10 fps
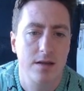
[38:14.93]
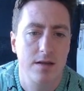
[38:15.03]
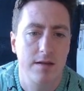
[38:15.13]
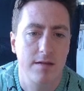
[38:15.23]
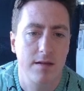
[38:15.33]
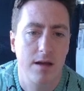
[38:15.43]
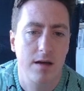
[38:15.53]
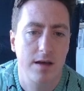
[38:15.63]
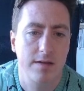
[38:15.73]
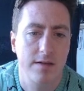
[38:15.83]
as long
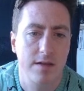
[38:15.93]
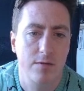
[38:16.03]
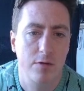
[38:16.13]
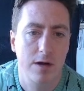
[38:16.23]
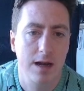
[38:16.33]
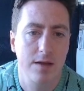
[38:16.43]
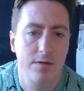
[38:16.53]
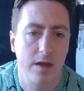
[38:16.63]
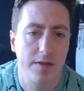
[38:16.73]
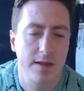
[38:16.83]
as this rook
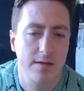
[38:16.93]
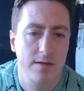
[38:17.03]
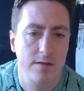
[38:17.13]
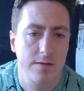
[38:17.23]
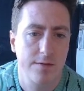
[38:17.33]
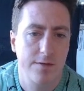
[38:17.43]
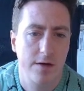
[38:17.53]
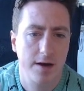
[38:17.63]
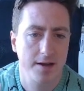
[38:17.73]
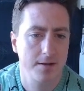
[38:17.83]
lives on this
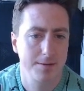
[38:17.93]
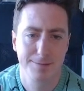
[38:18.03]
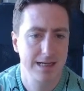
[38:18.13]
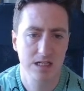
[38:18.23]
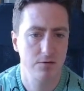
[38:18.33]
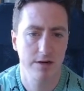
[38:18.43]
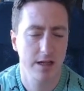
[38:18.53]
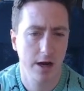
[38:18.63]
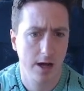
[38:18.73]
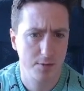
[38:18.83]
file isn't really
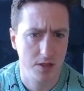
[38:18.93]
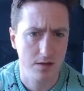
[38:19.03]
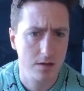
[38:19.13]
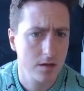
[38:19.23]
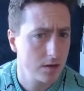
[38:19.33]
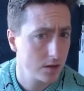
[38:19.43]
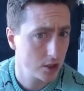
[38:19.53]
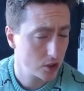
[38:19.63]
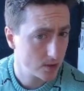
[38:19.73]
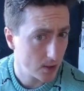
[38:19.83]
an option.
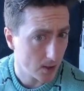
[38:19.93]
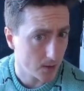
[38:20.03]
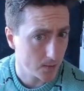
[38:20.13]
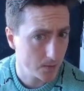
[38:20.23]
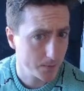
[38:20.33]
So